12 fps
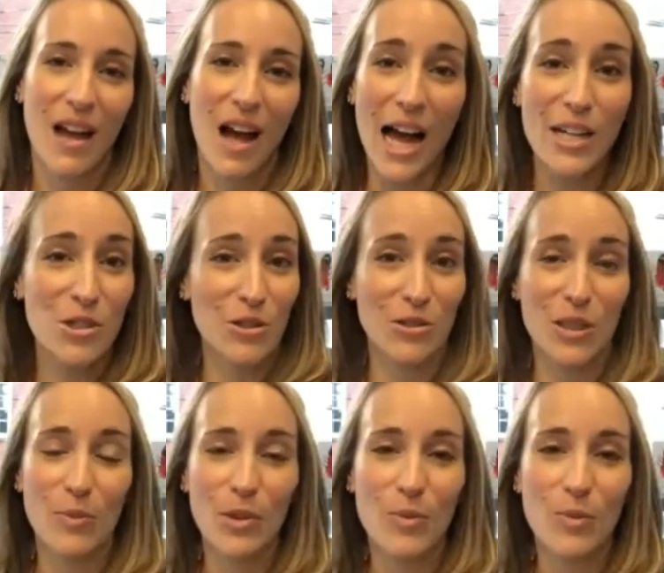I certainly
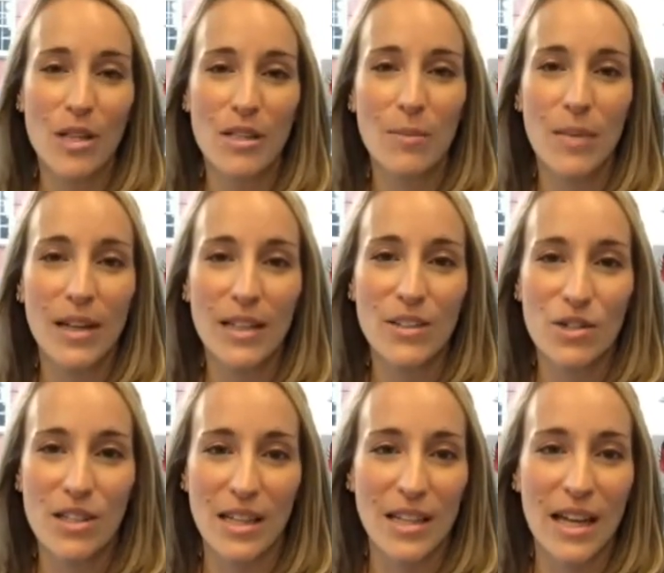wouldn't want somebody just
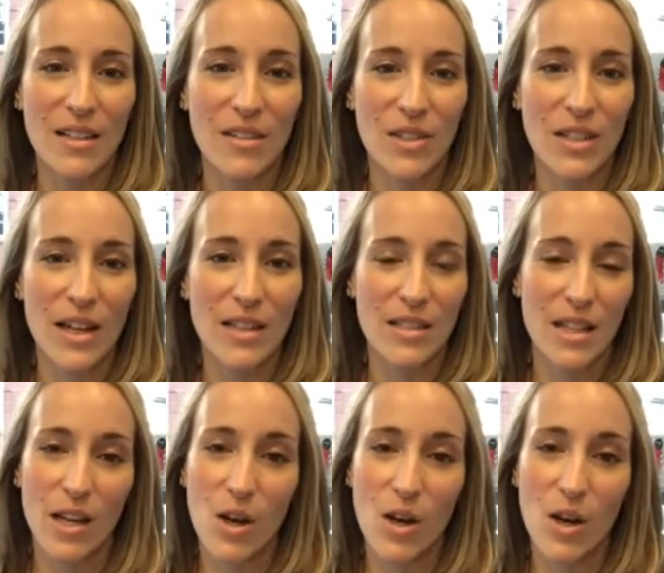at the end of the day to say,